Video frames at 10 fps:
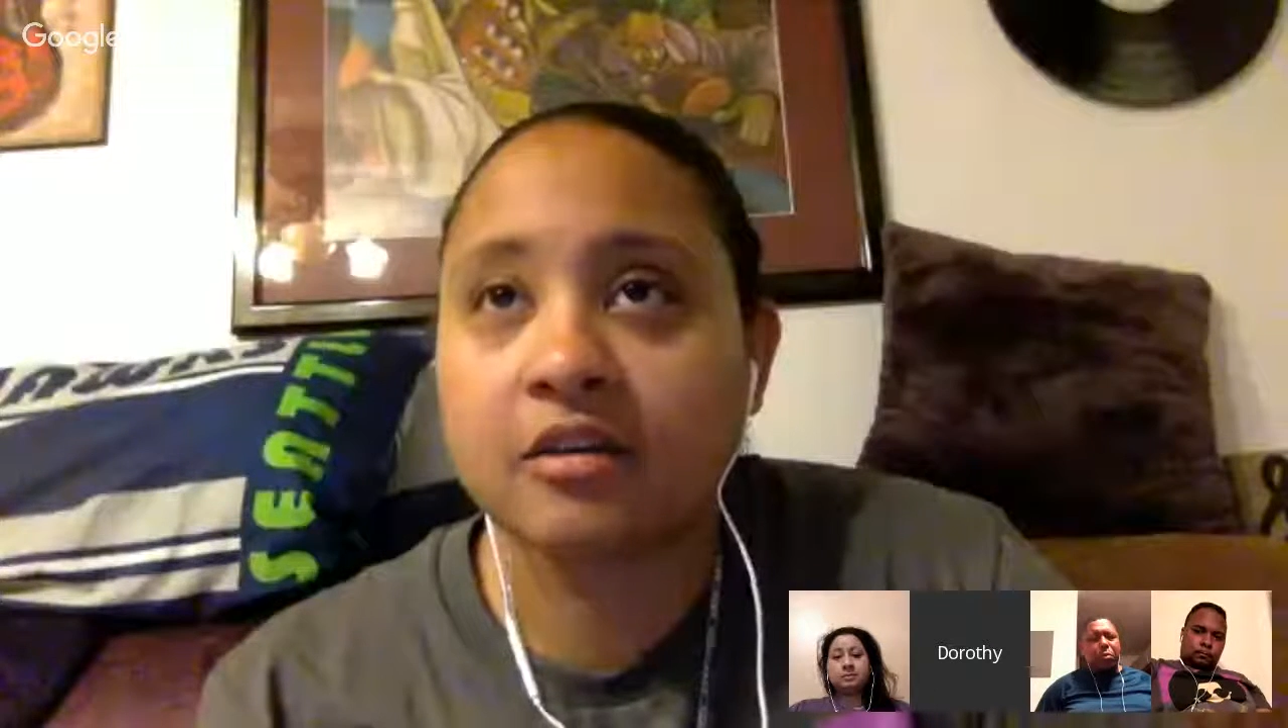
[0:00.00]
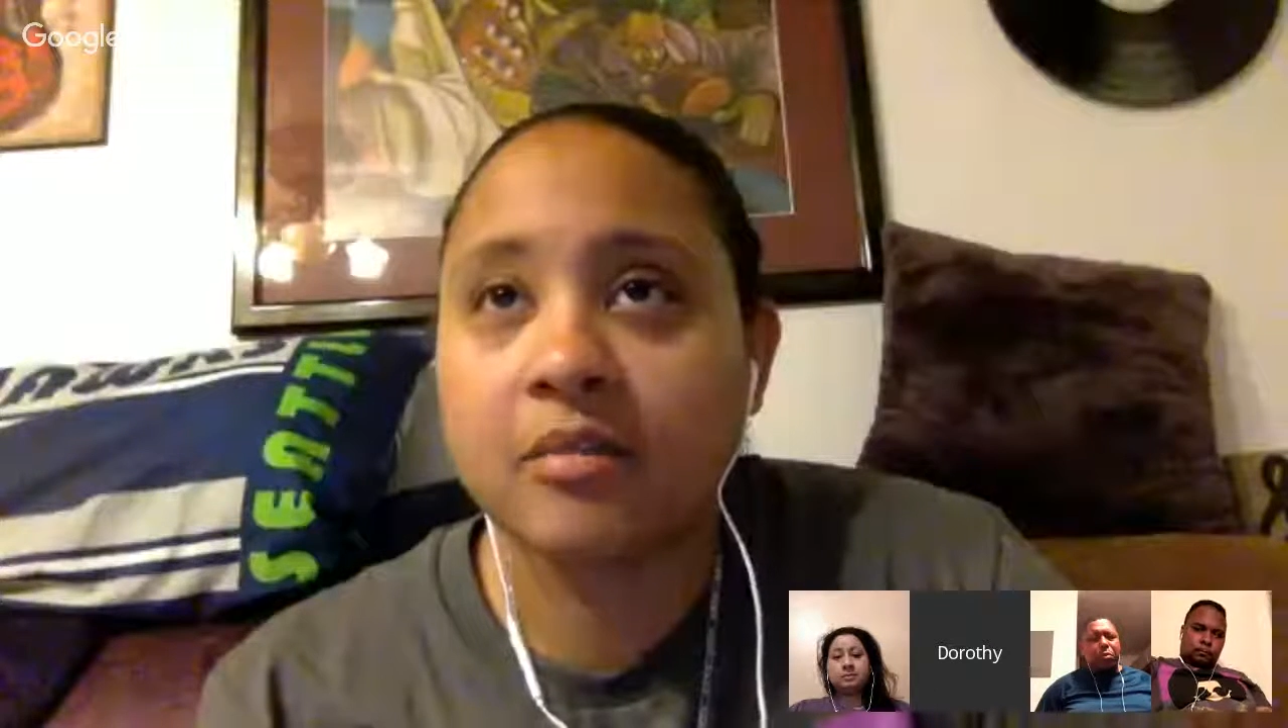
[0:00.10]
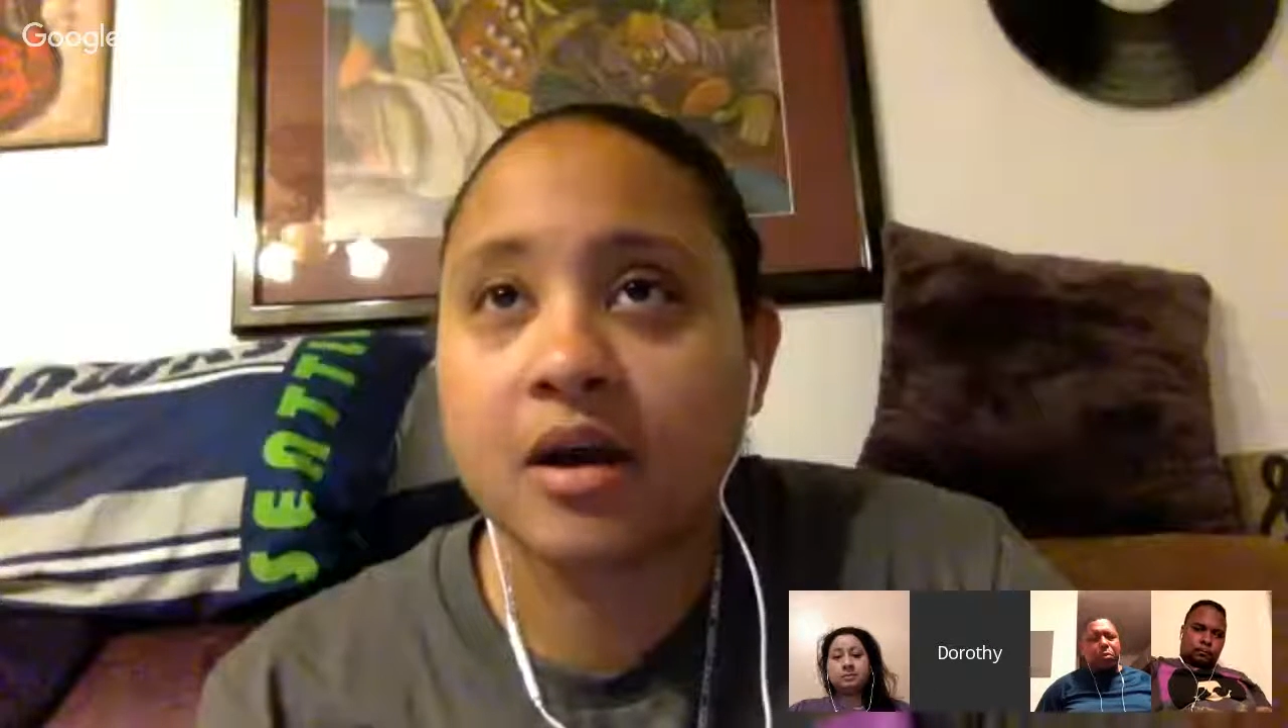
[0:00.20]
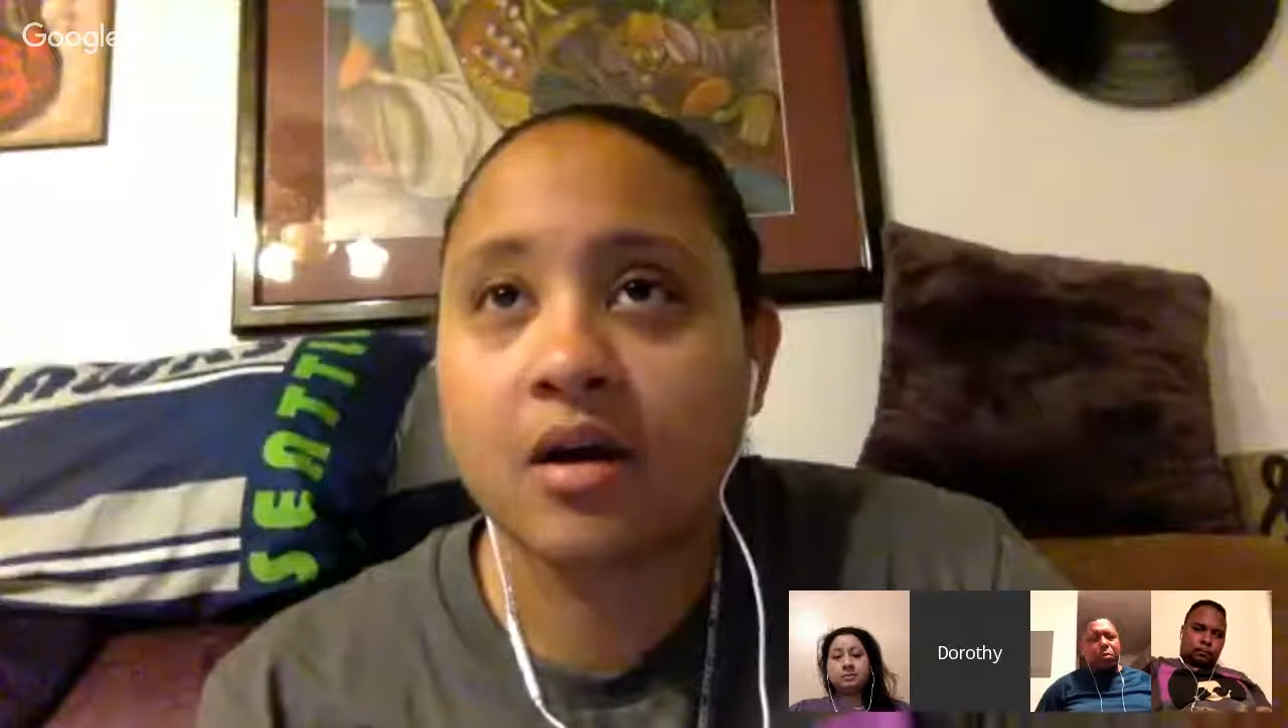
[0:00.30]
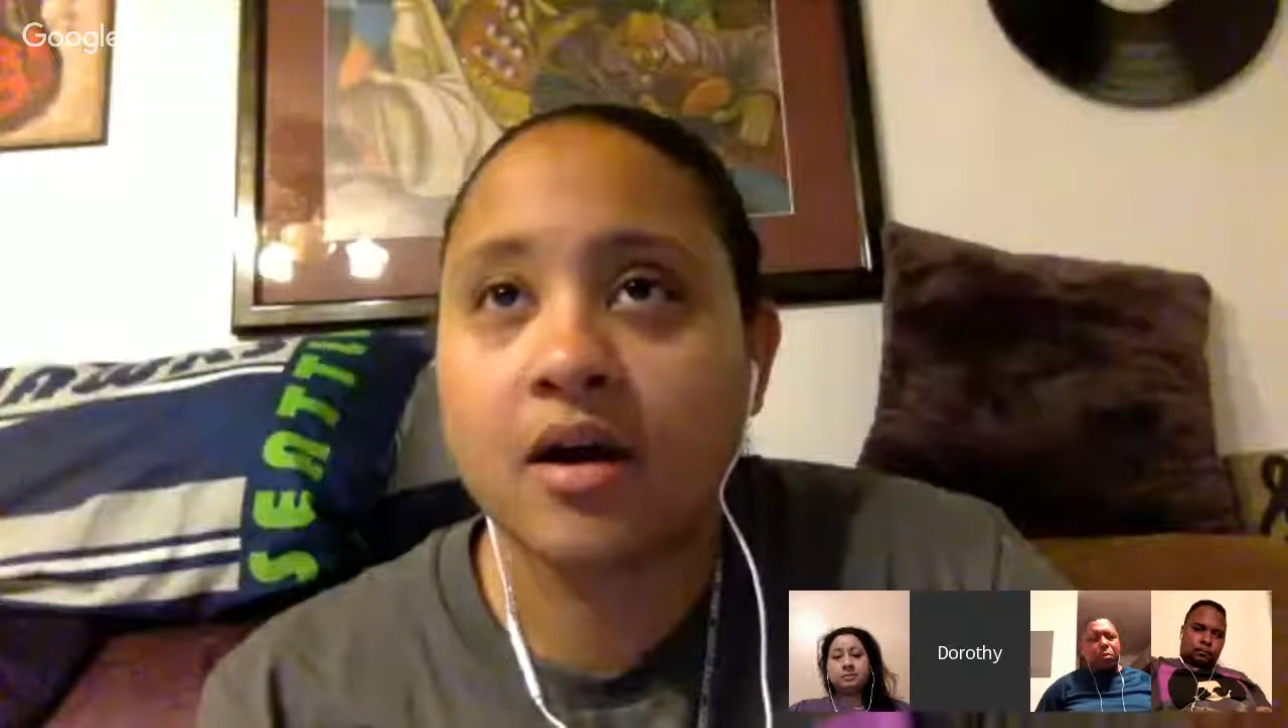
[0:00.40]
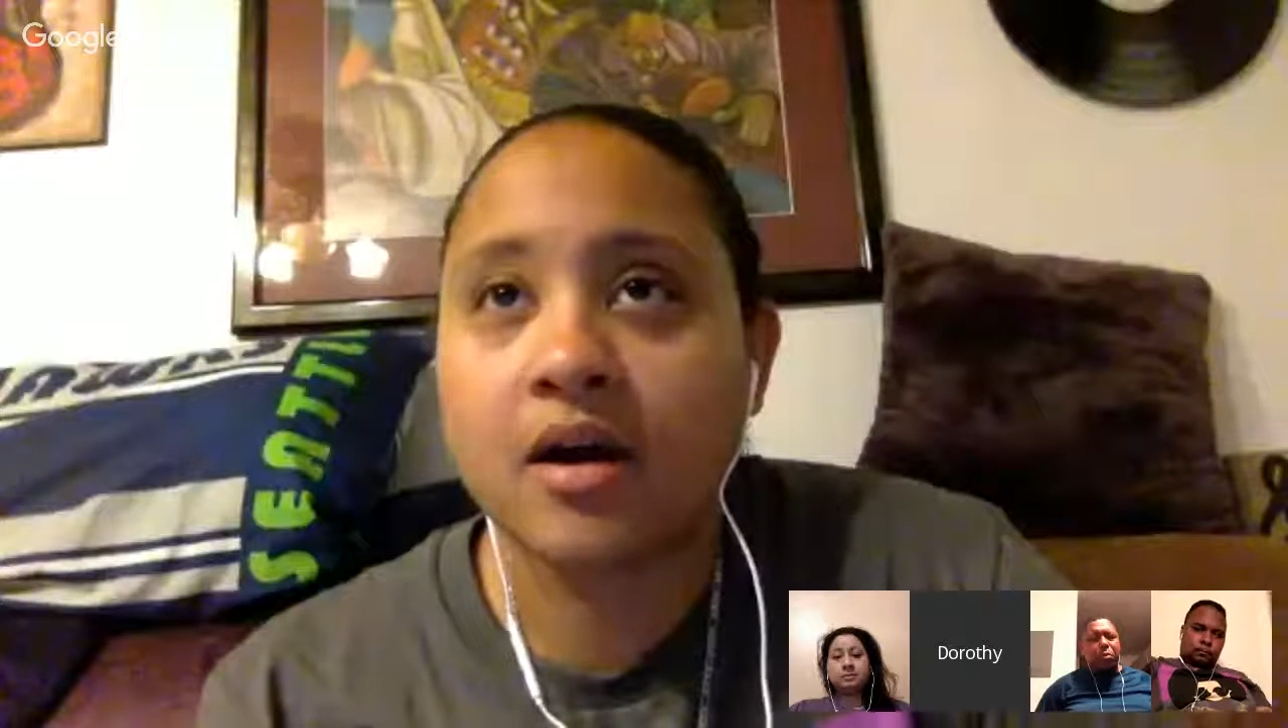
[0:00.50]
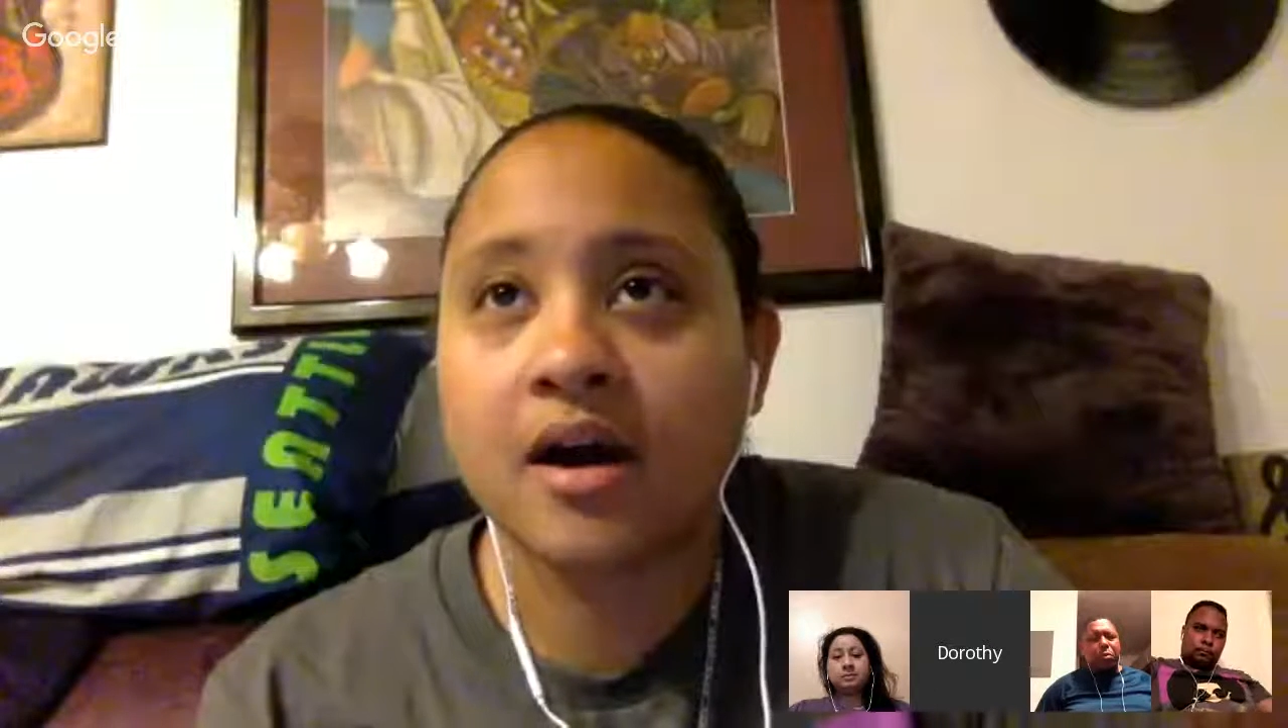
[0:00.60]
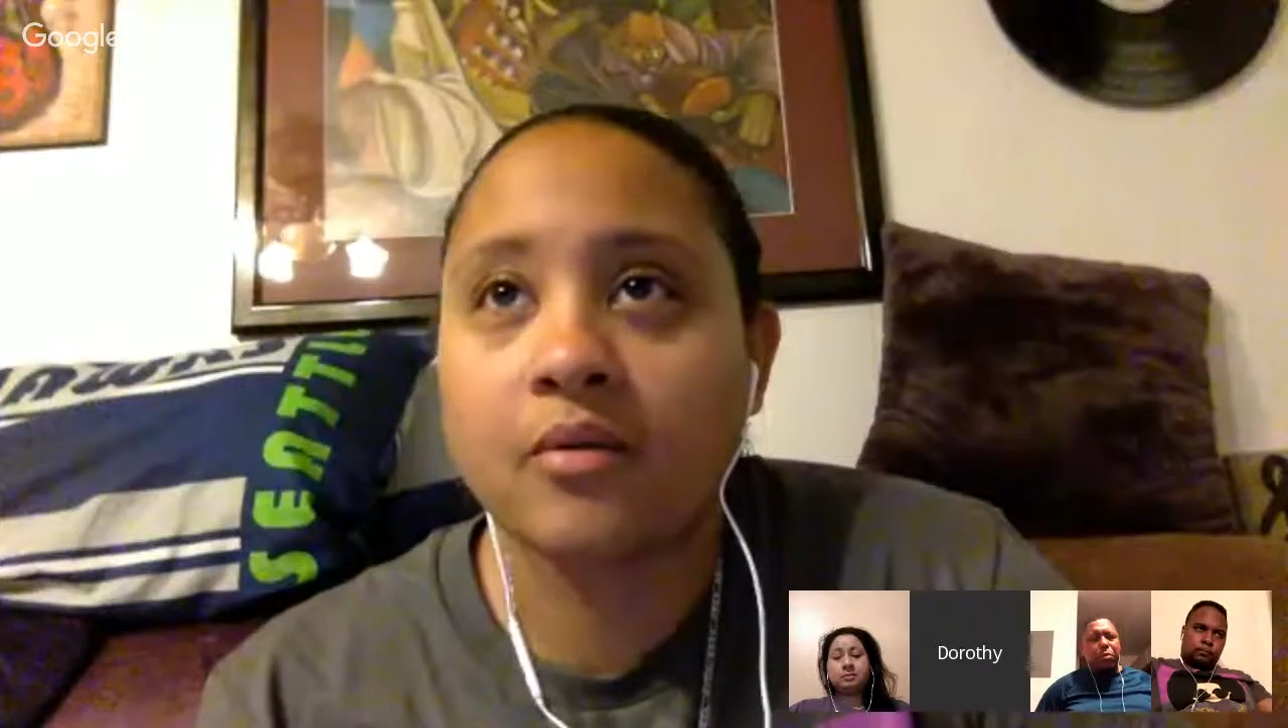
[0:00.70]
about how